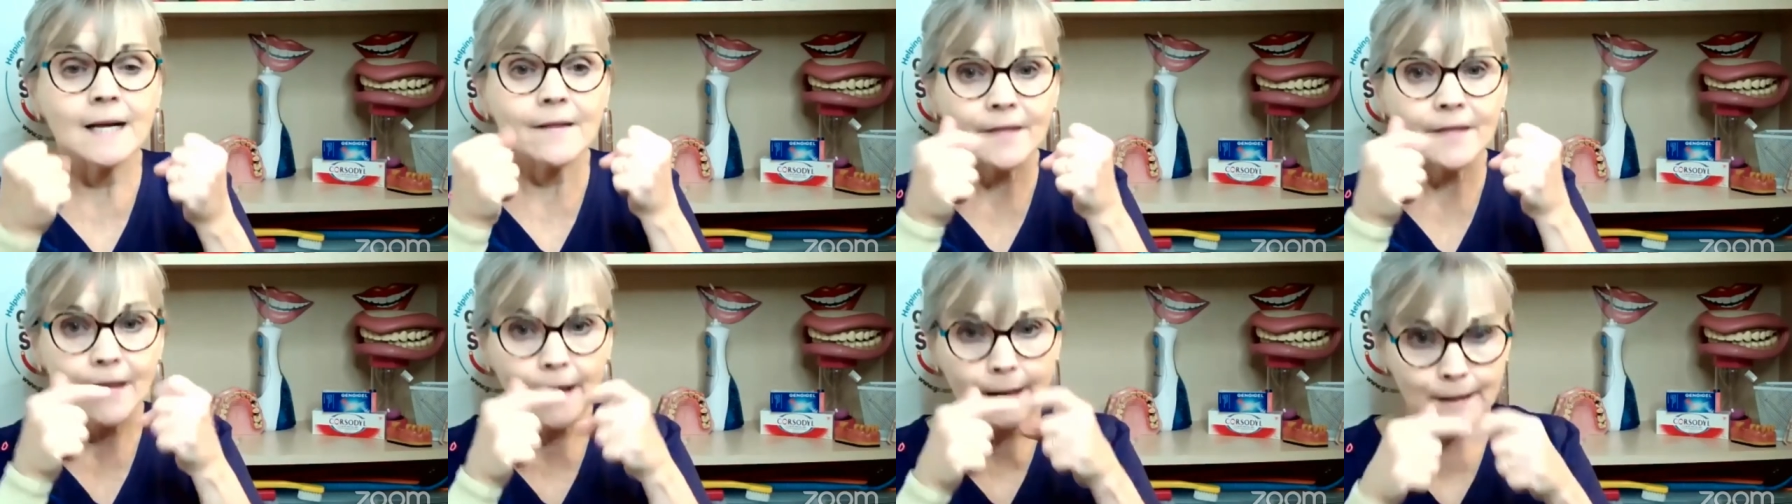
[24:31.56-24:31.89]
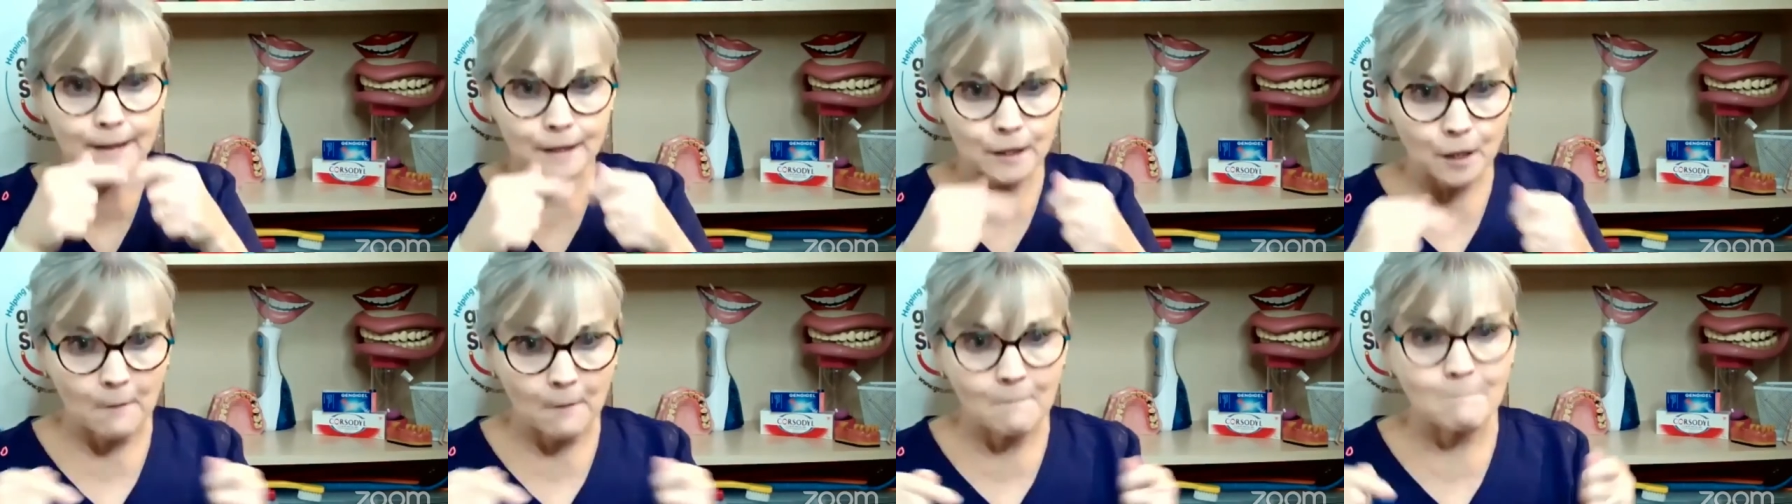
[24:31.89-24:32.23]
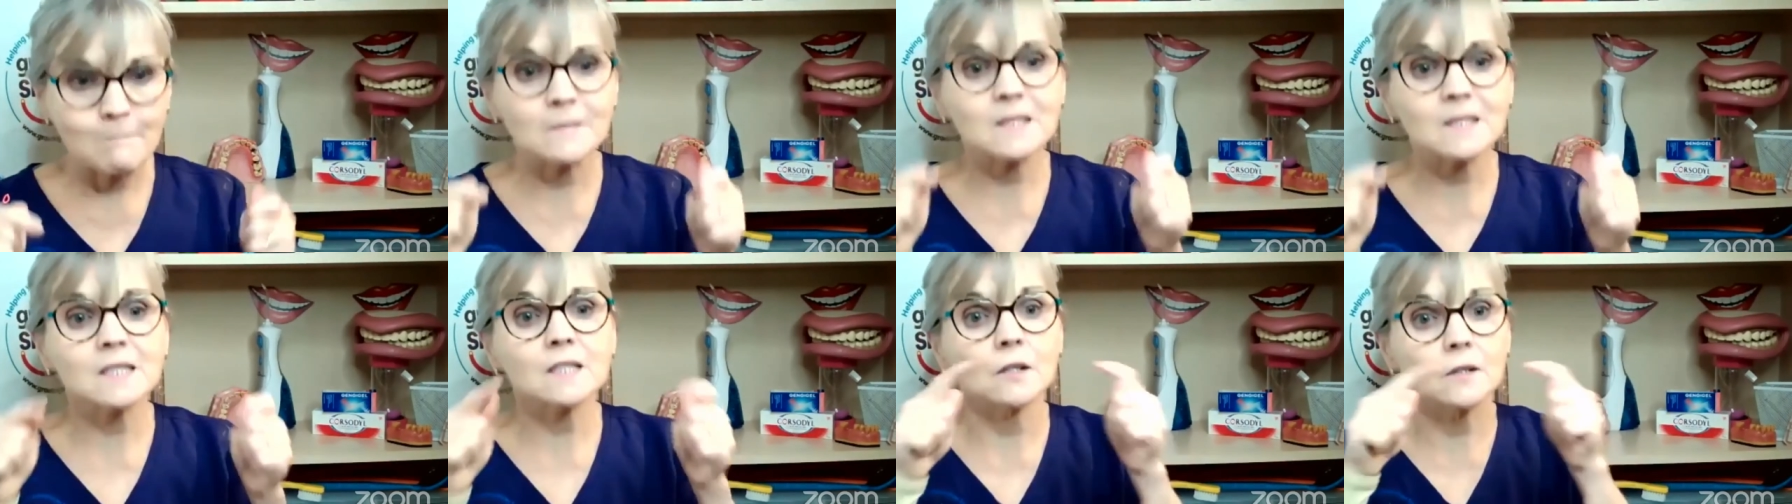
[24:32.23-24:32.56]
that
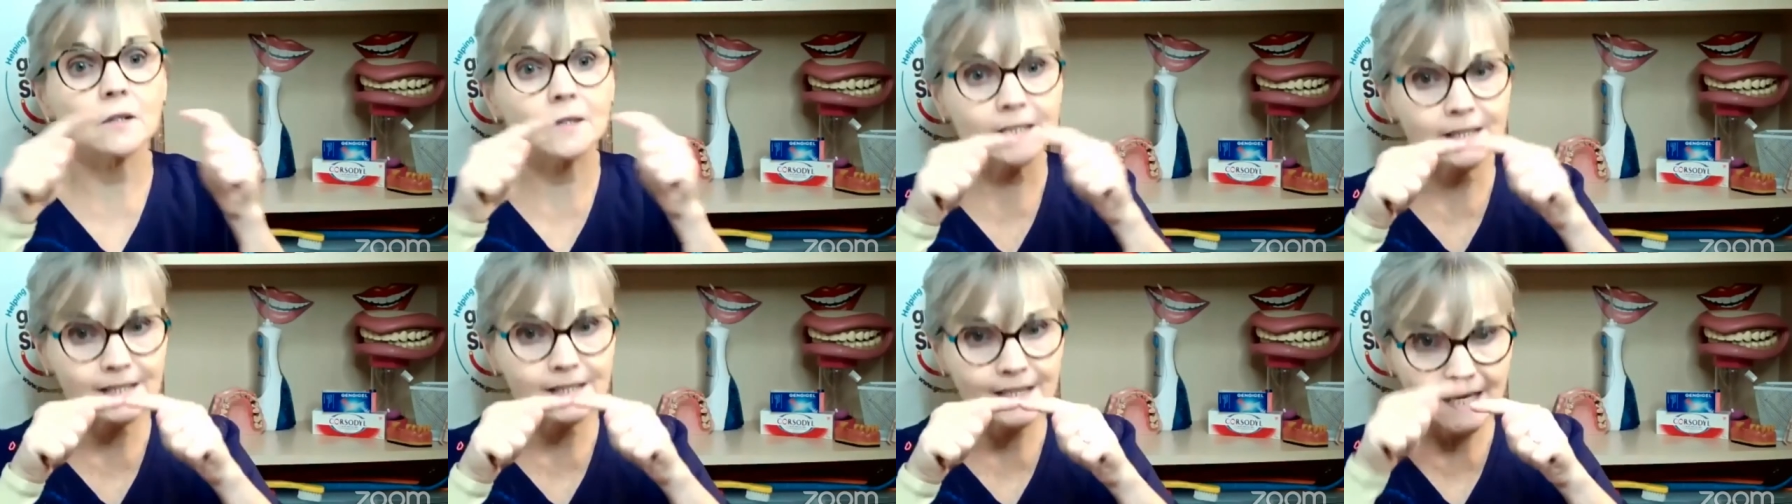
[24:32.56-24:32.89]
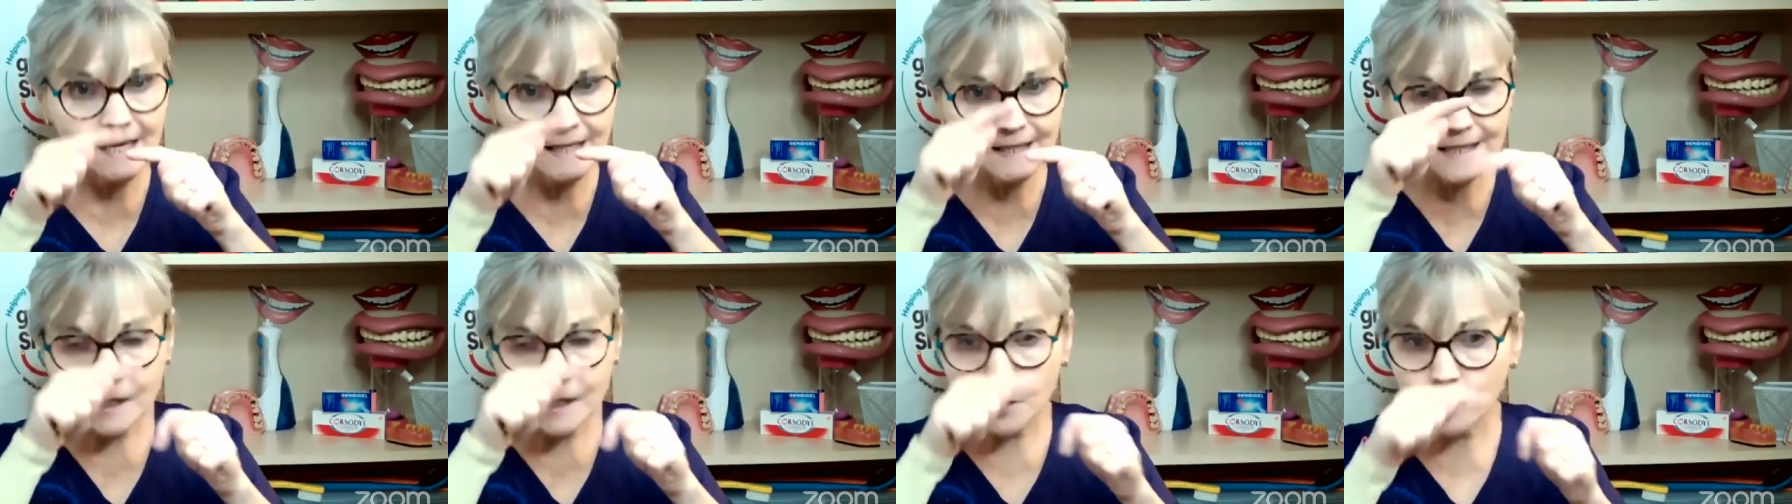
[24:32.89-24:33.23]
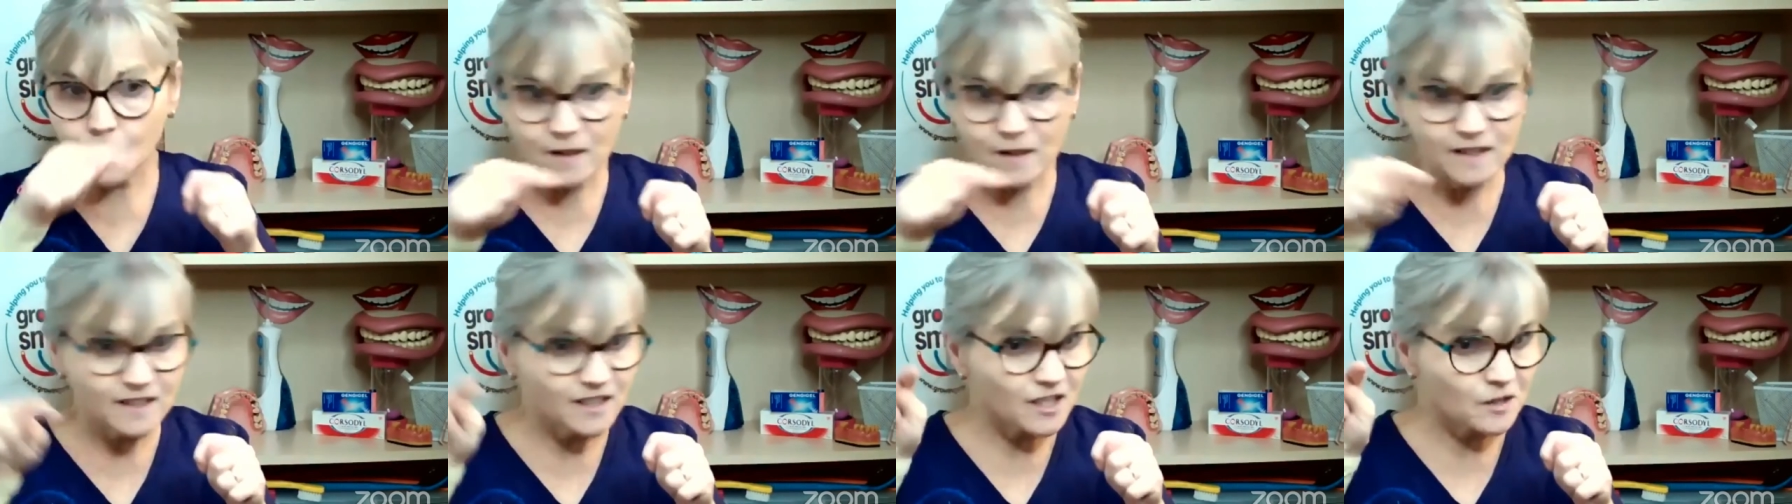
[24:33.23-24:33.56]
gum soap. It's not little,
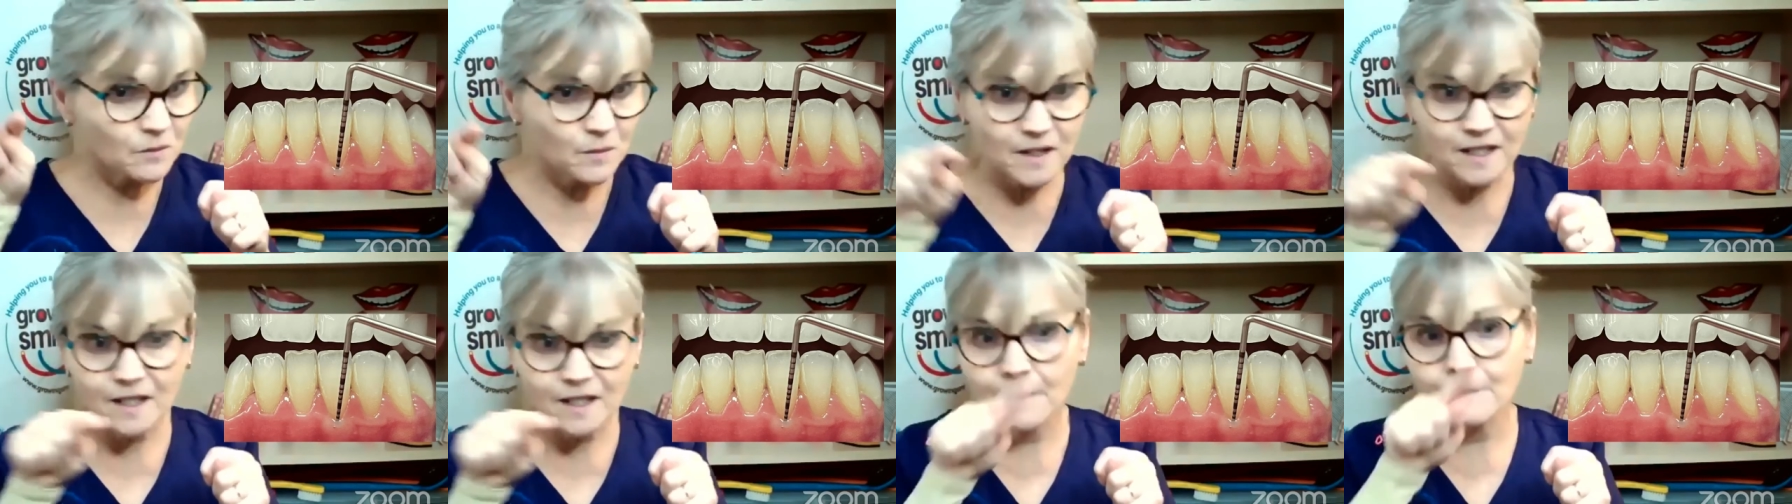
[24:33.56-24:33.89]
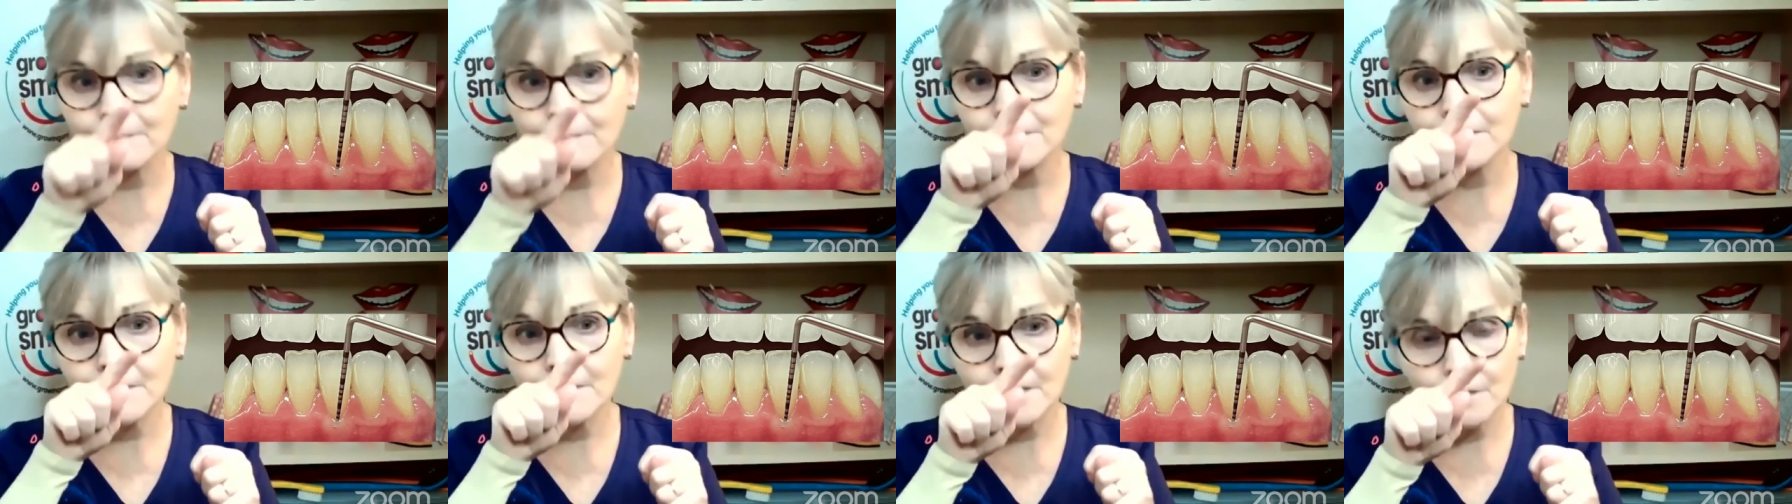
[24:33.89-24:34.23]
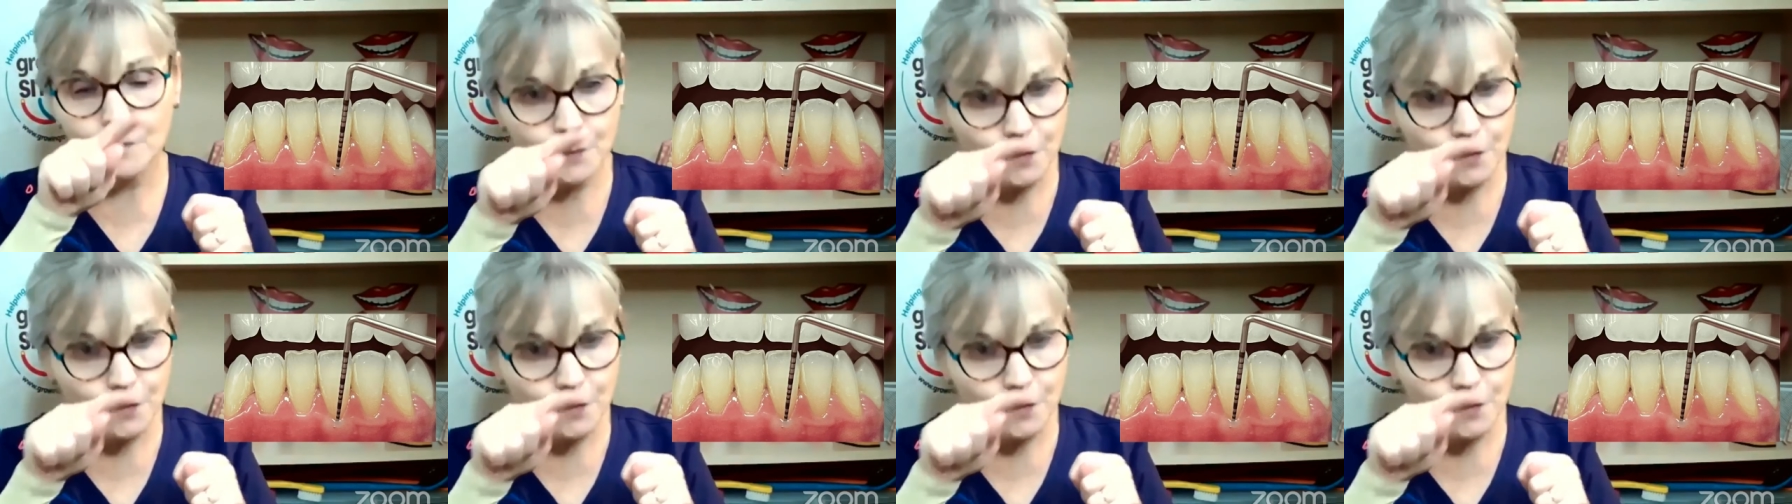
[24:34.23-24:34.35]
but just the gum,